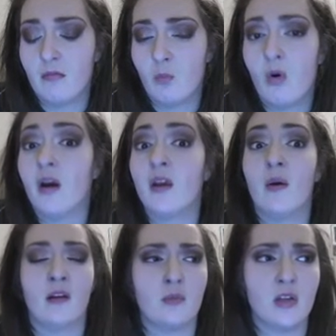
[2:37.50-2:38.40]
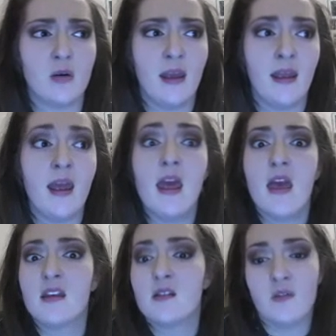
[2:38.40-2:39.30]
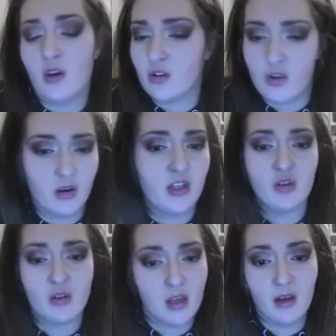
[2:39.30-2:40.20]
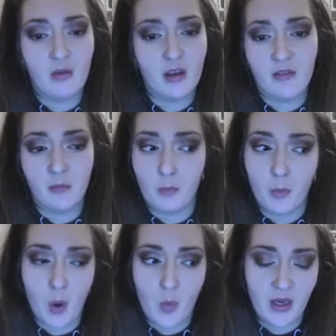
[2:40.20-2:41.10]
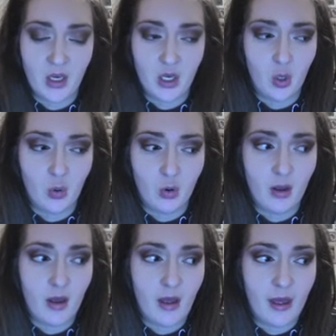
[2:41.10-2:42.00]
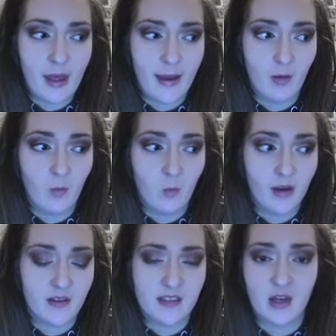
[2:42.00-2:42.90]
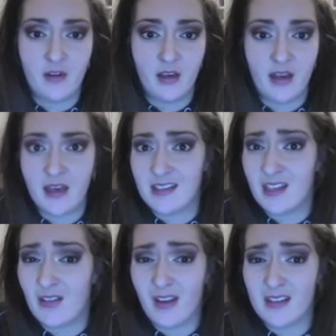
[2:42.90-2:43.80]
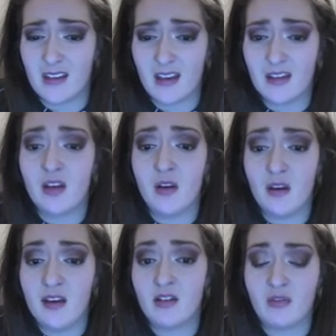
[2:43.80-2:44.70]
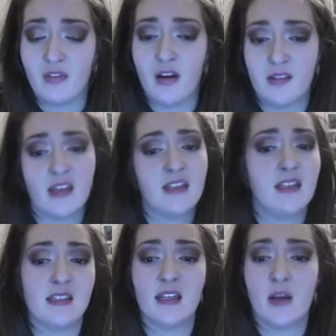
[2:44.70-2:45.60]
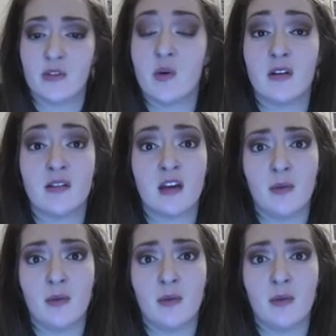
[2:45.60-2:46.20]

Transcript: work you end up doing. If you go to college or uni, or even when you're at work yourself, you're going to edit CVs and things, so you need to refine those editing skills as well, so that would be